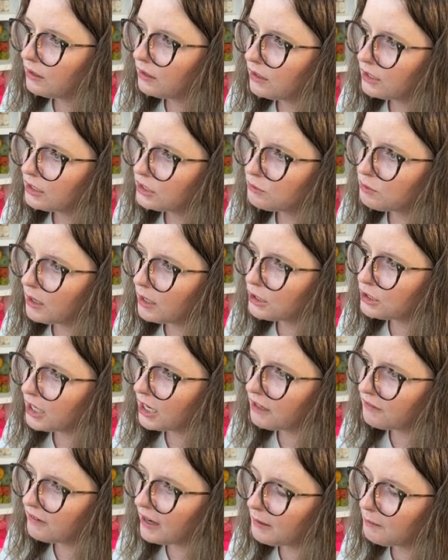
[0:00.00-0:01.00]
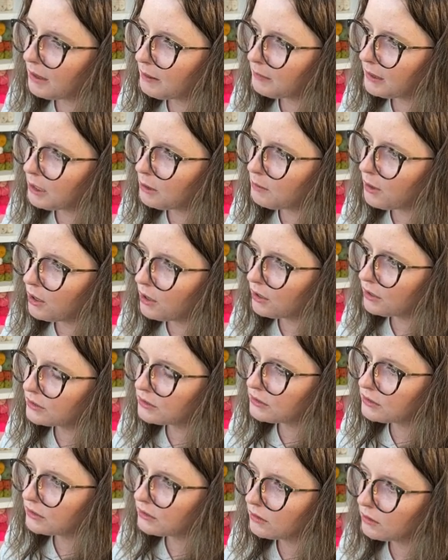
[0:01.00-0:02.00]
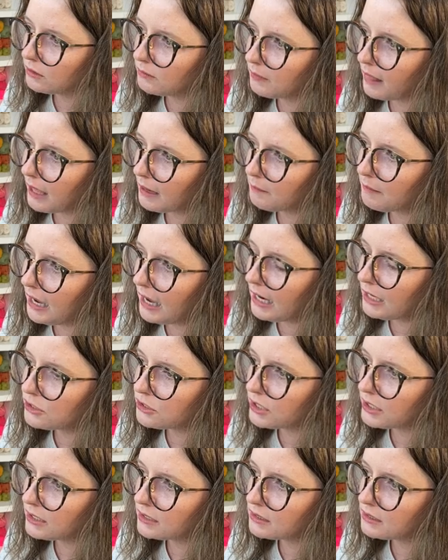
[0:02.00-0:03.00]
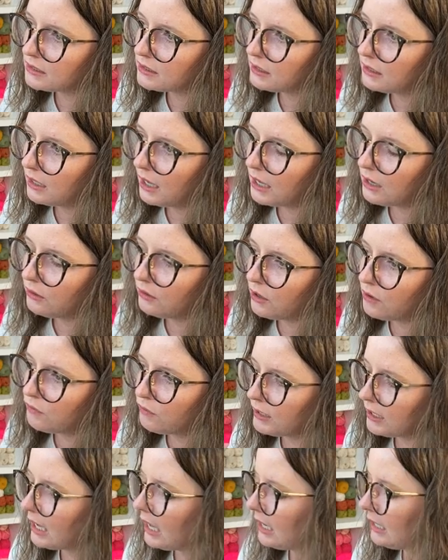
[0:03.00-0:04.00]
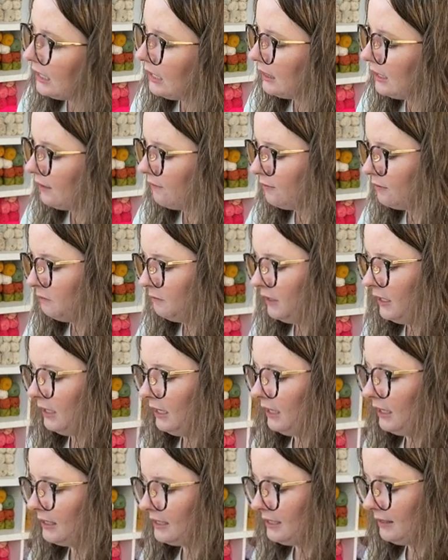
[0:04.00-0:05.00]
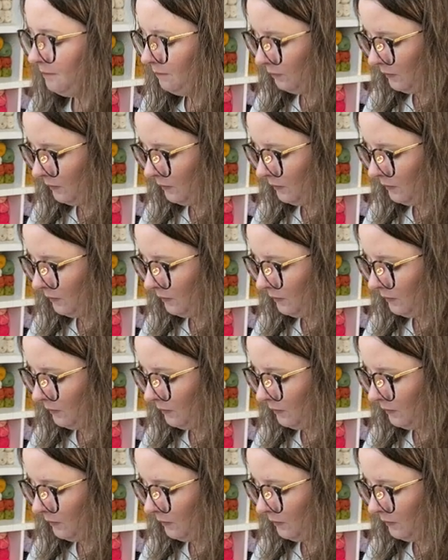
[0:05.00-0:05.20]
He's probably trying to find my mailbox or like my address. I don't know if we got anything from FedEx.